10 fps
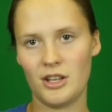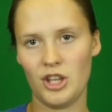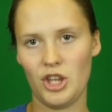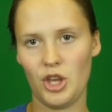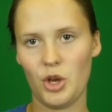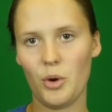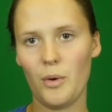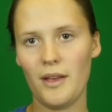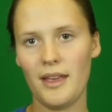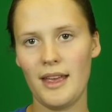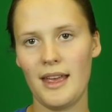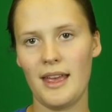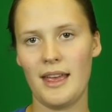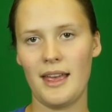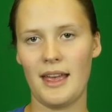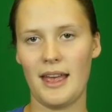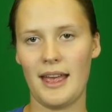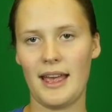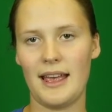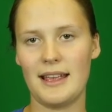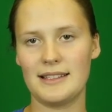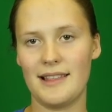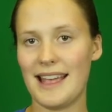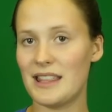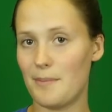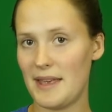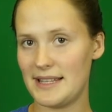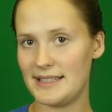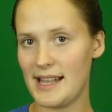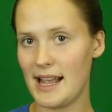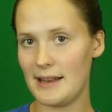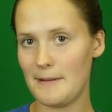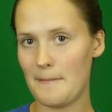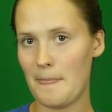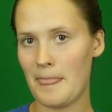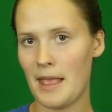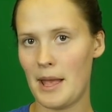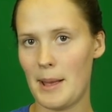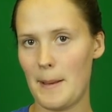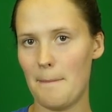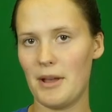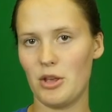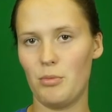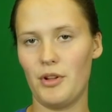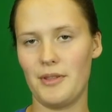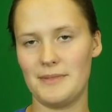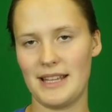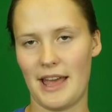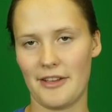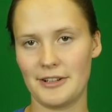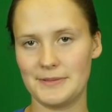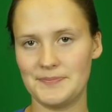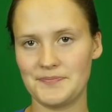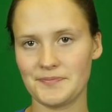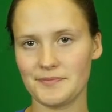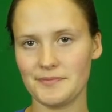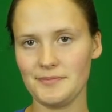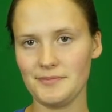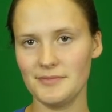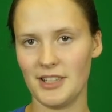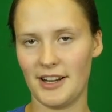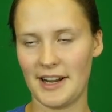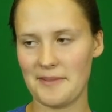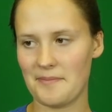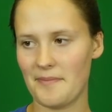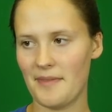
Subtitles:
U is like the peace sign, but you pull them together. All right?